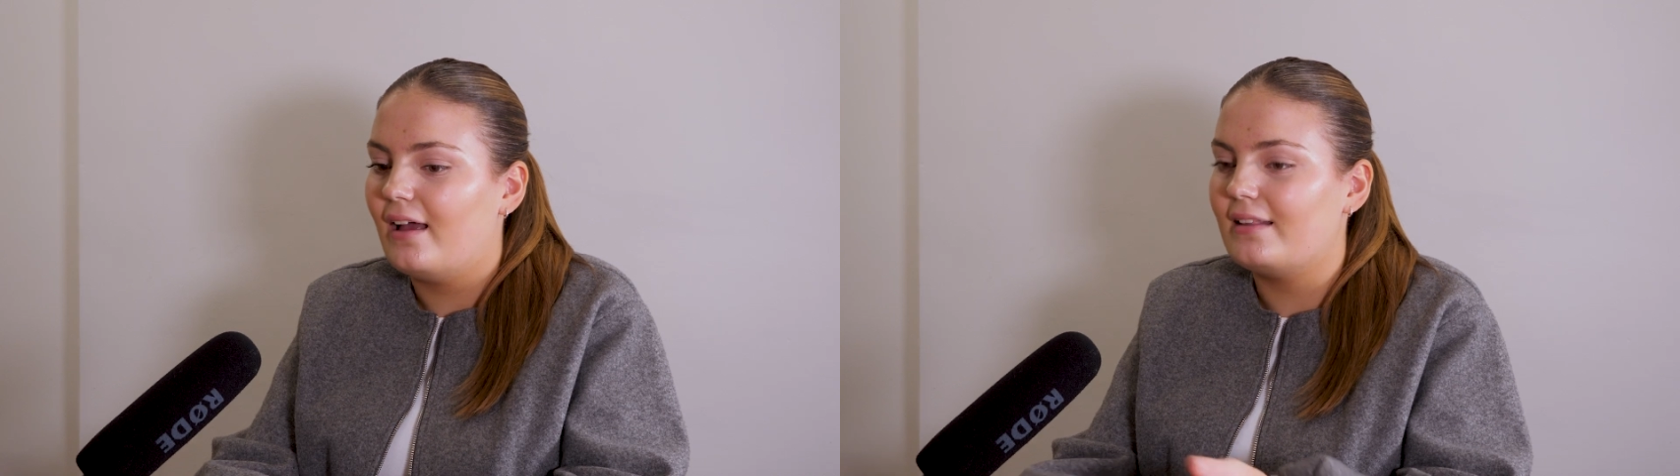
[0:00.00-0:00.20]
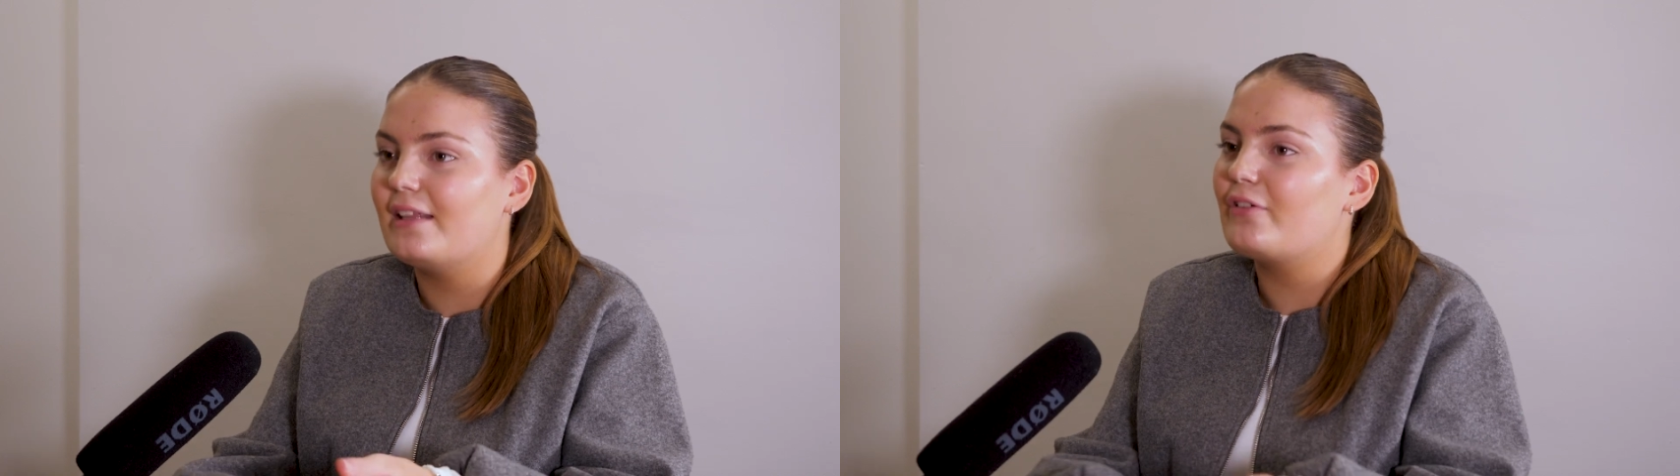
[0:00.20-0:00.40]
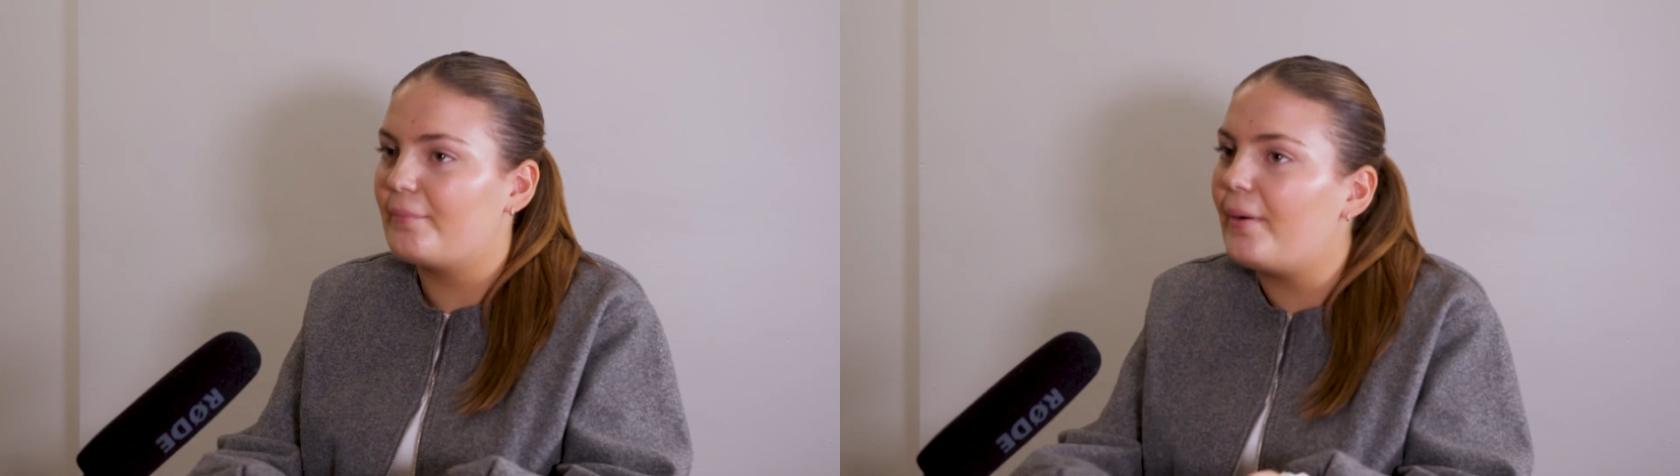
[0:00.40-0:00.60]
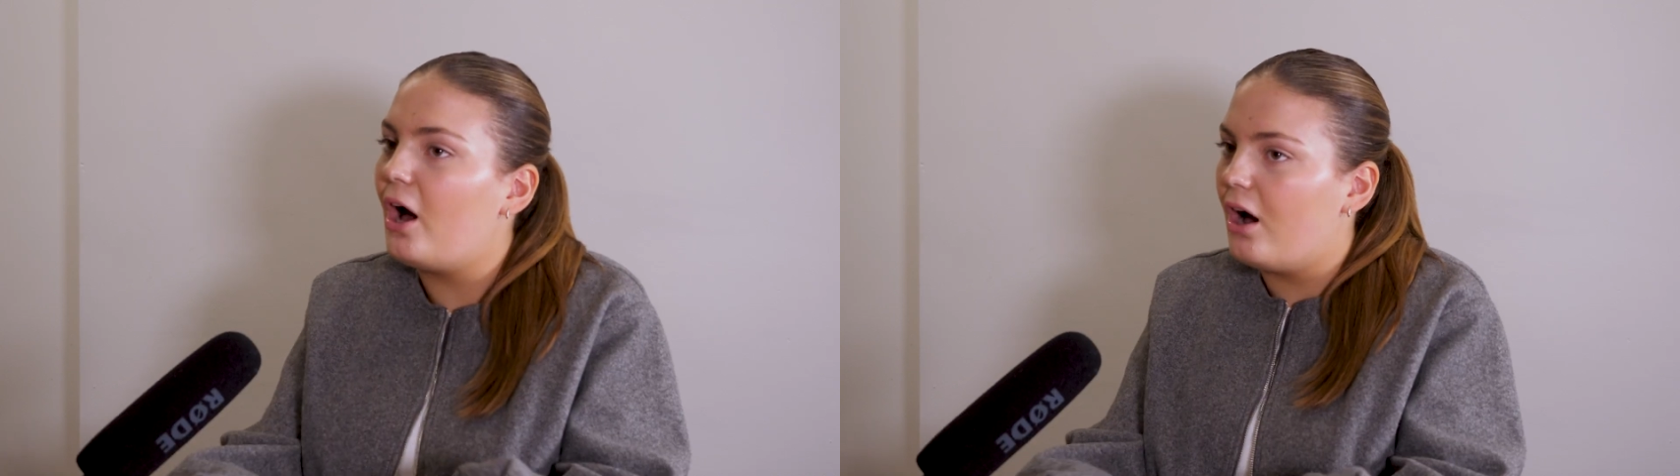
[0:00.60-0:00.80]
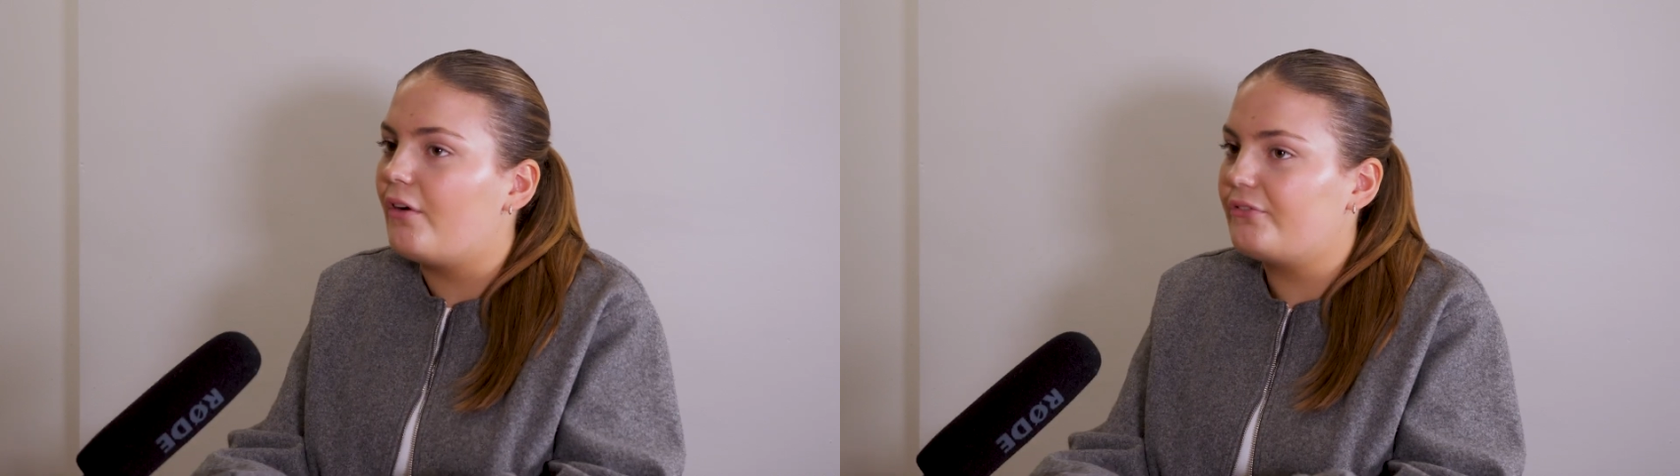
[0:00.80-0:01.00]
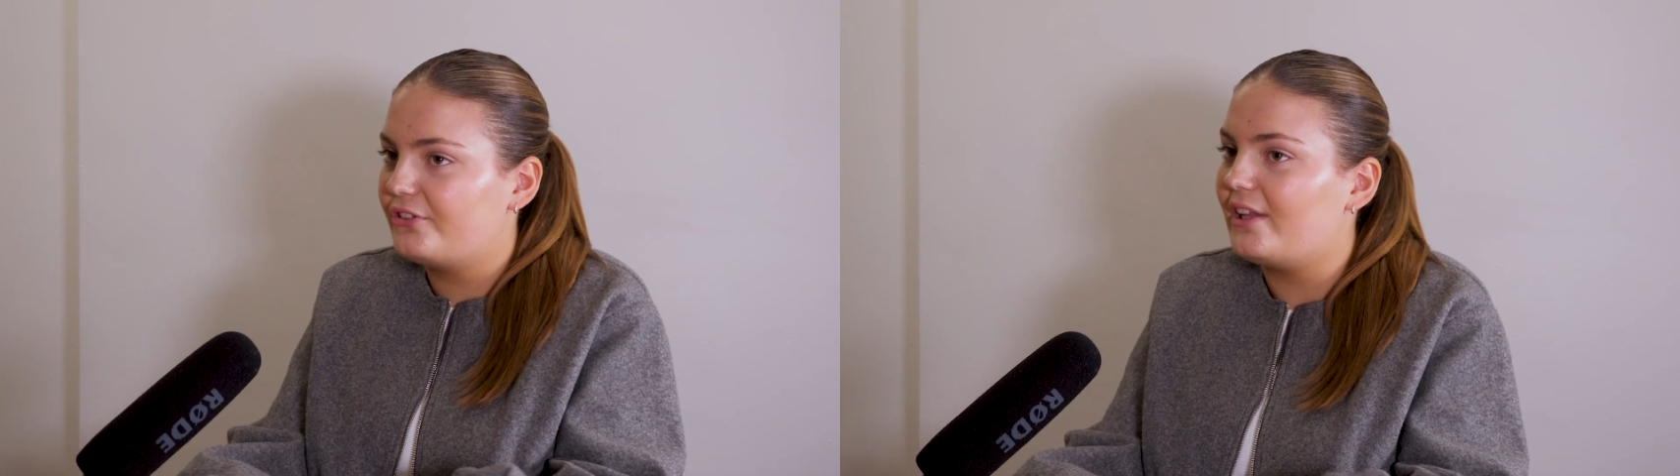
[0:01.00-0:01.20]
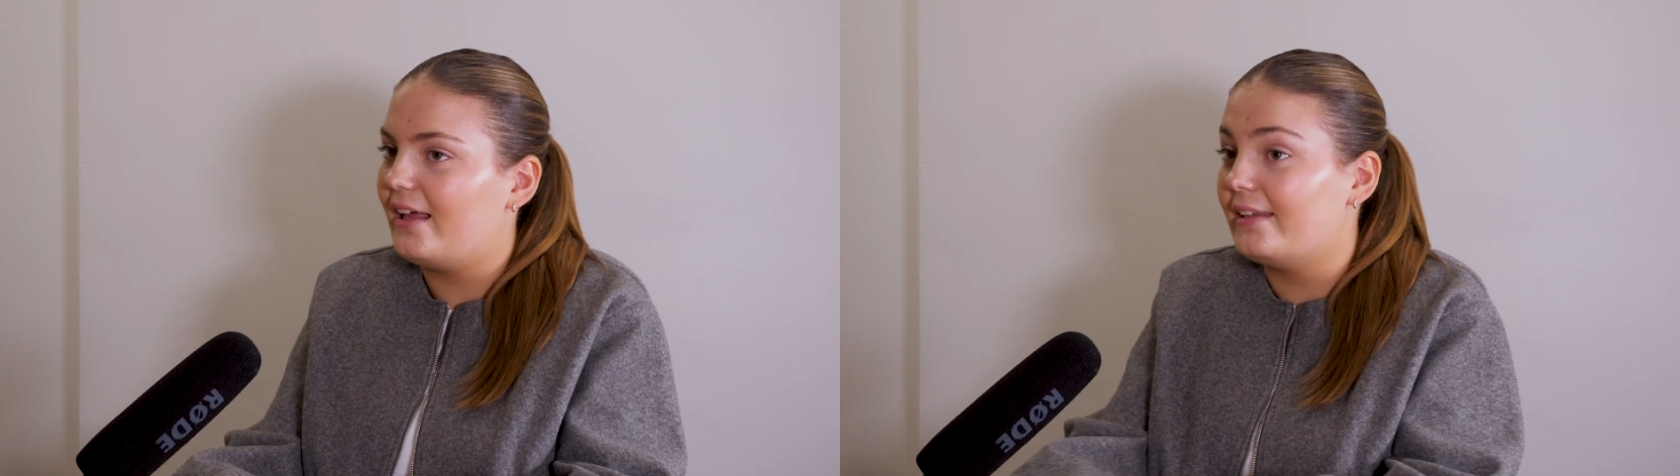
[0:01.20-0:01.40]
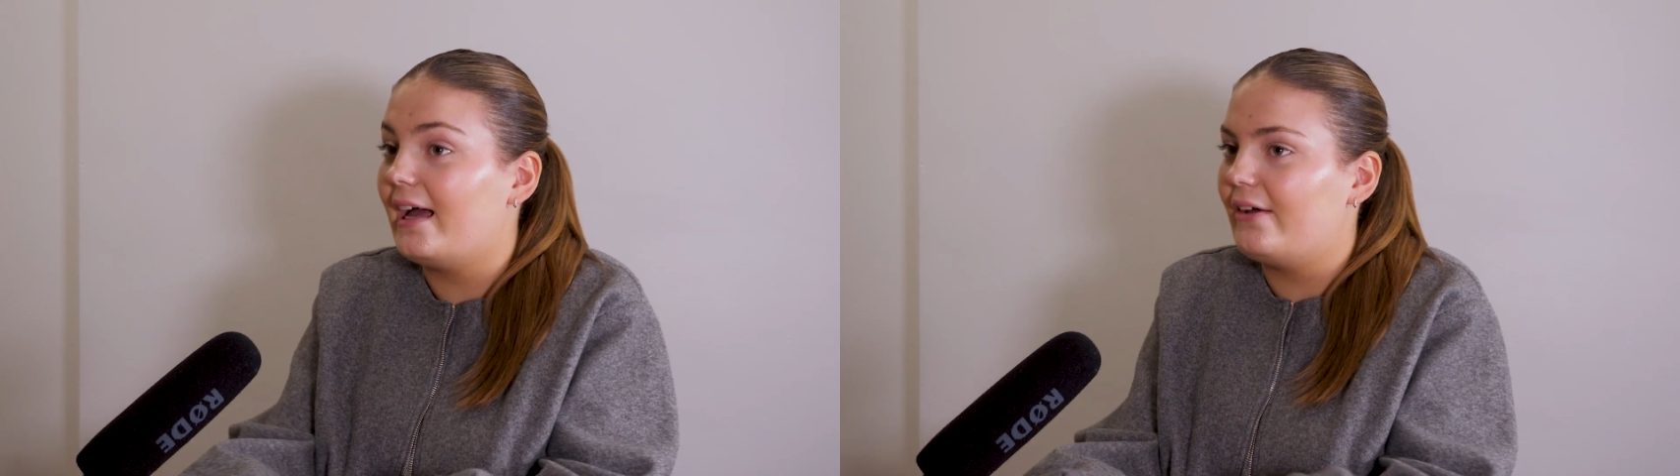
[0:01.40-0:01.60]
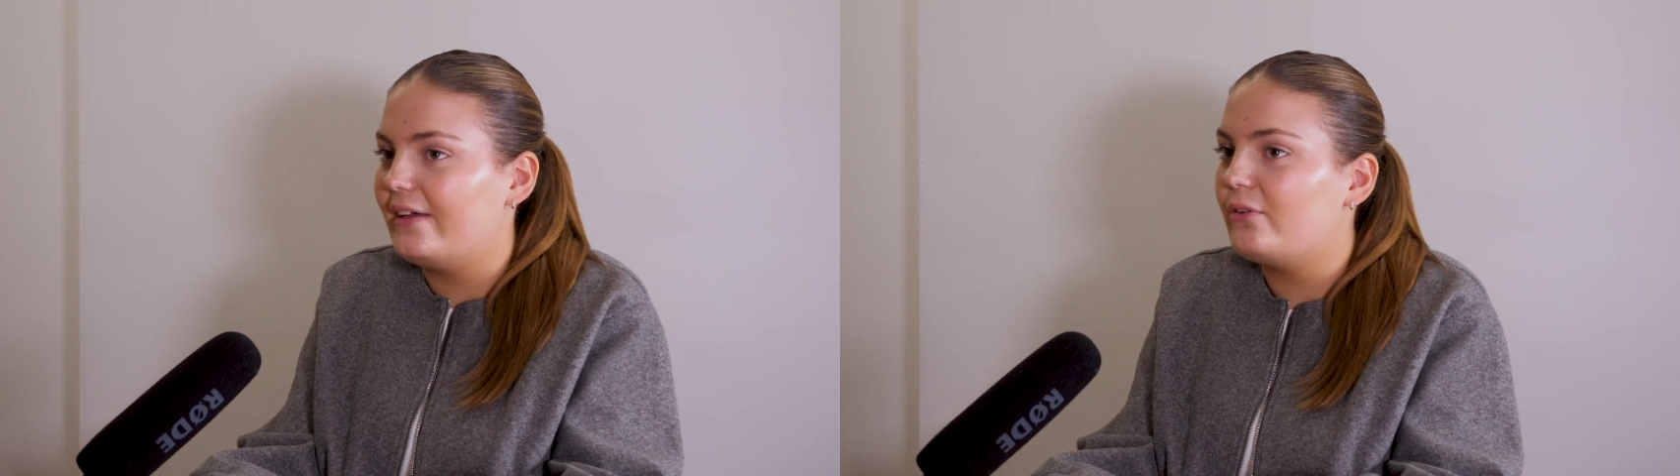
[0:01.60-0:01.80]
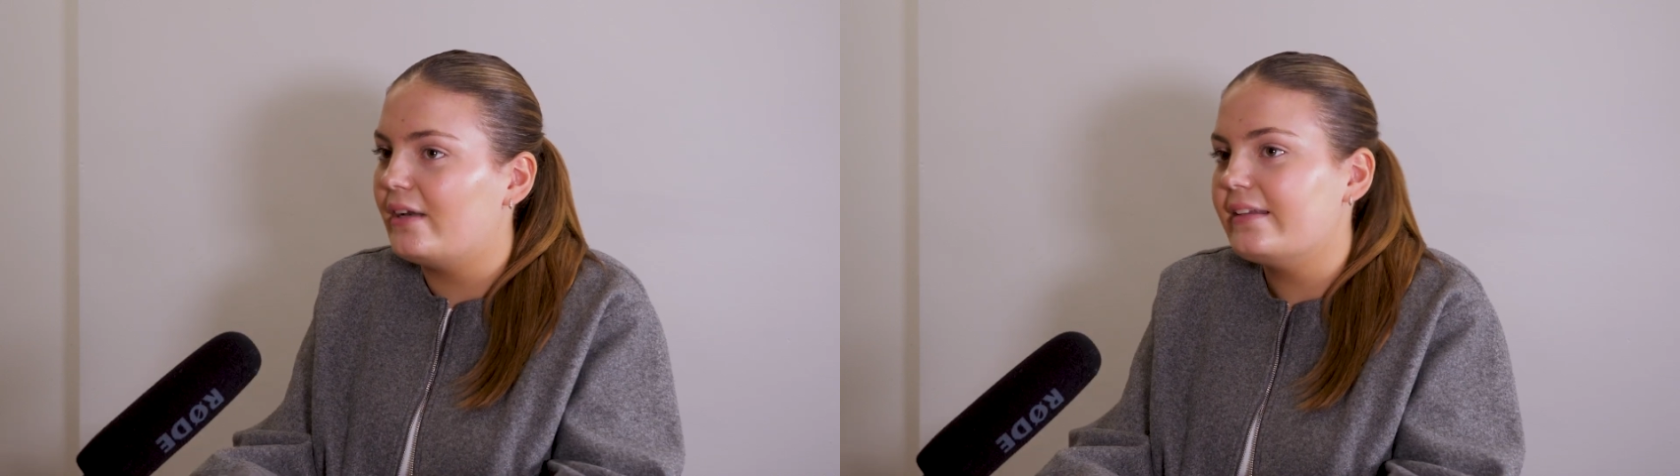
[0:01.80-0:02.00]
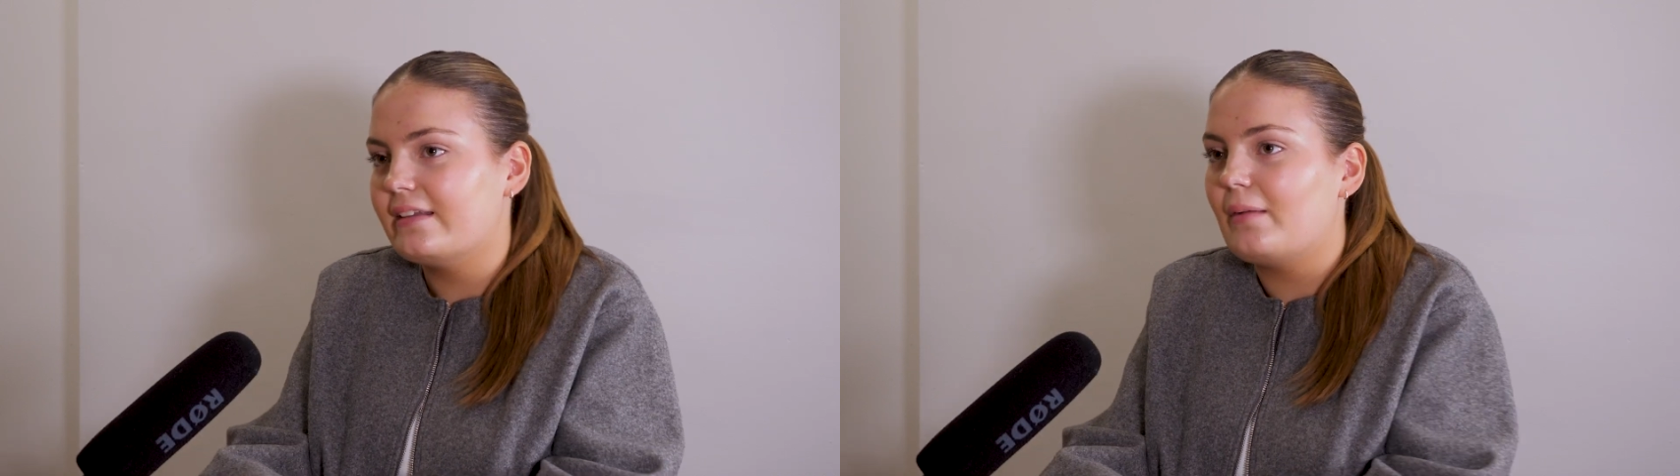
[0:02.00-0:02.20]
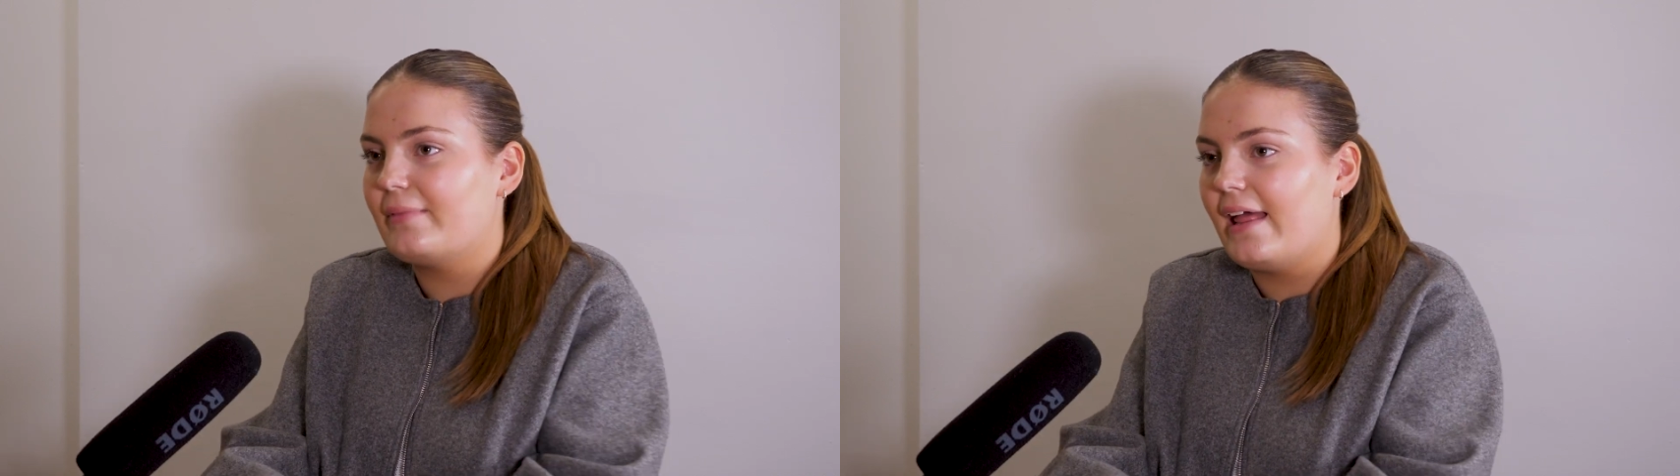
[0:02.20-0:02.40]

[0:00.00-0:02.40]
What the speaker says: different paths and how they all ended up